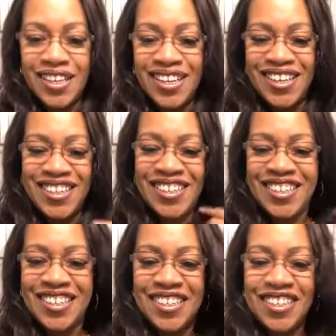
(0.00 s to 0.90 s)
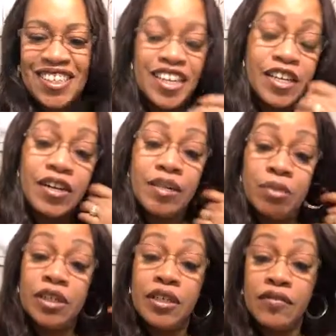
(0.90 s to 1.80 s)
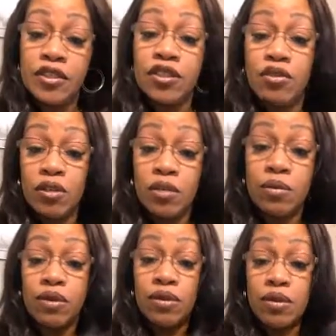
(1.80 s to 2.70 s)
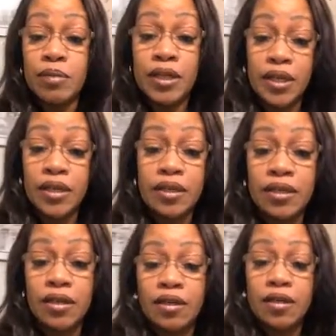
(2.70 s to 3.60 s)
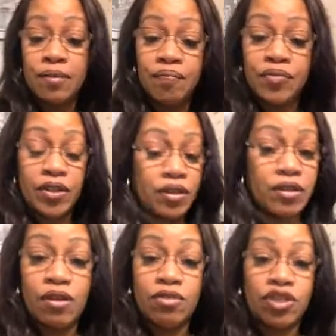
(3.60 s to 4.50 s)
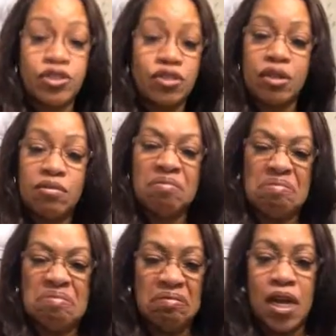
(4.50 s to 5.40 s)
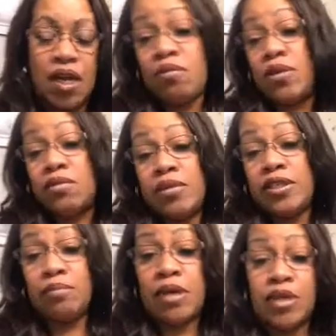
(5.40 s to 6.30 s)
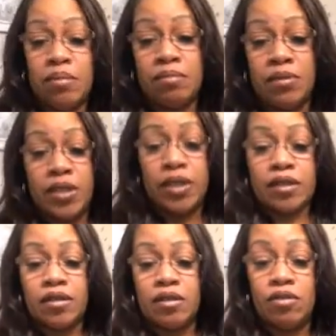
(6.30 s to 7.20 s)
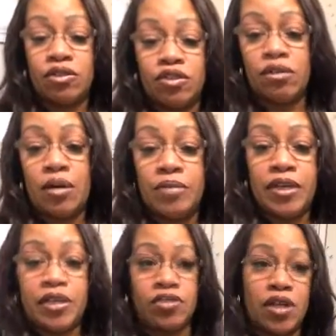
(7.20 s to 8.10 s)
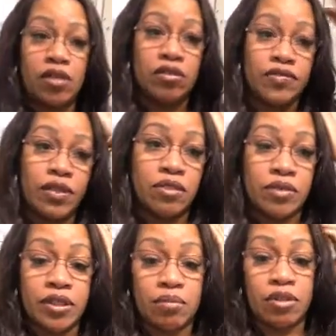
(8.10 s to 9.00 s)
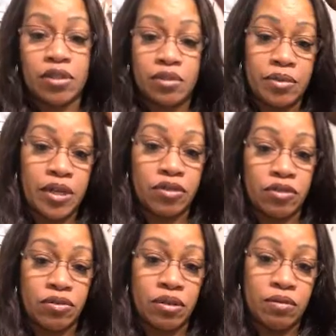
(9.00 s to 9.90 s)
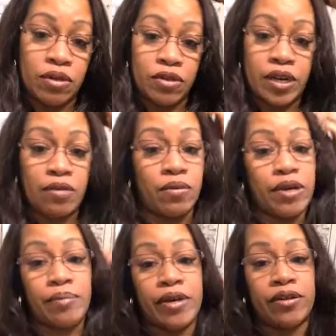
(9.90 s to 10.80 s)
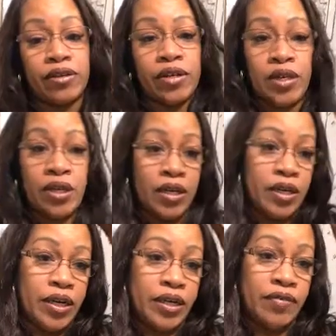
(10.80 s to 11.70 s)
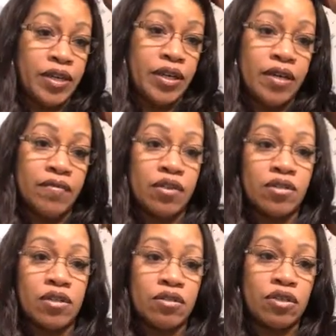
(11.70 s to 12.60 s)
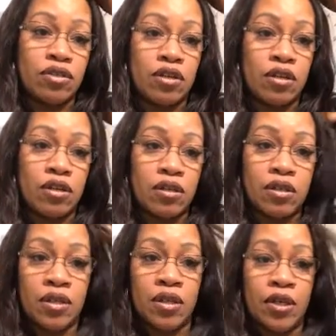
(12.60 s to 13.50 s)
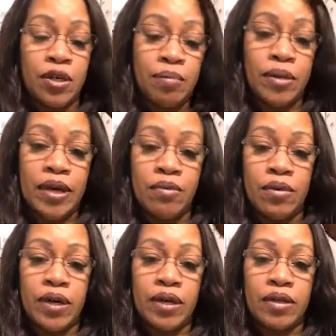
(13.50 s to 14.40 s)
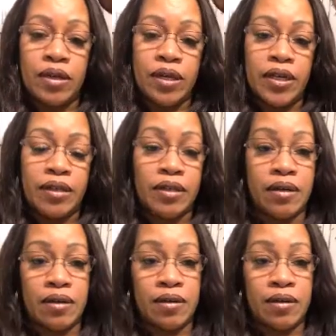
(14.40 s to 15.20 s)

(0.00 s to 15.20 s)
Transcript: and the hair I believe is totally worth the money. The closures don't. I wouldn't waste my money on the closure. I paid $100 for this one at the beauty supply store, and it worked out way better. And even if those closures are made well, and